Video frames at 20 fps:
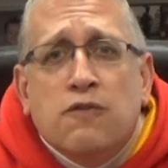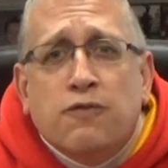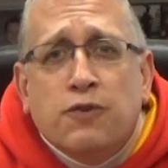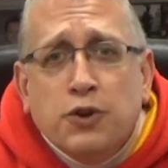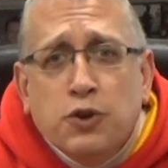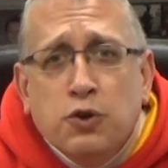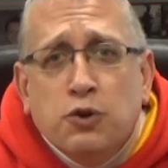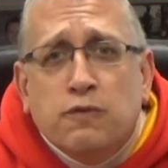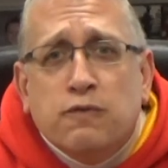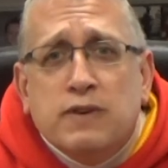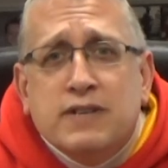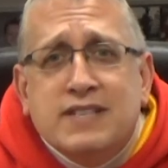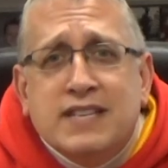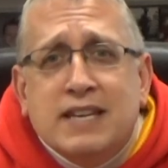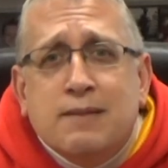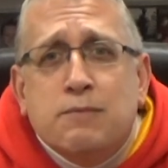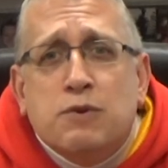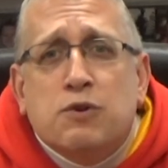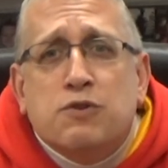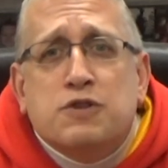for you to
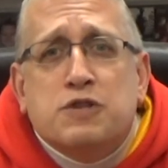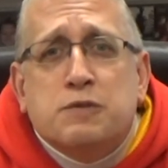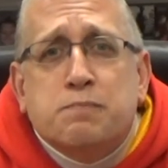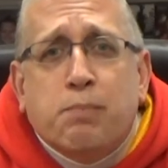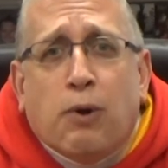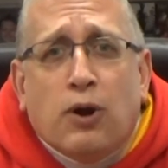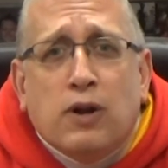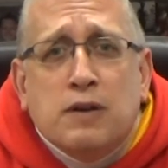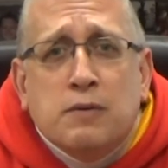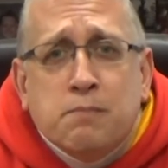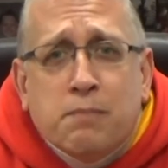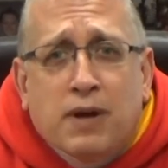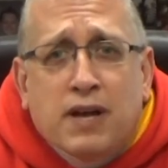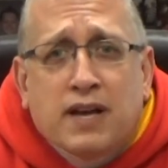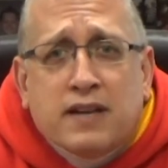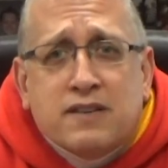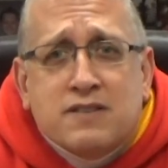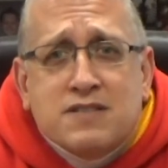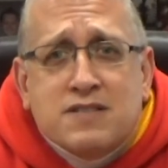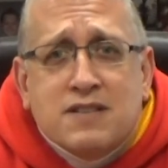redeem your Spartan
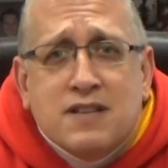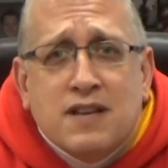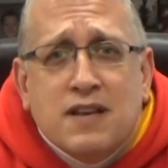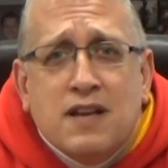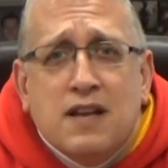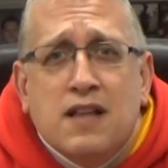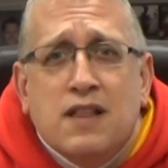Bucks.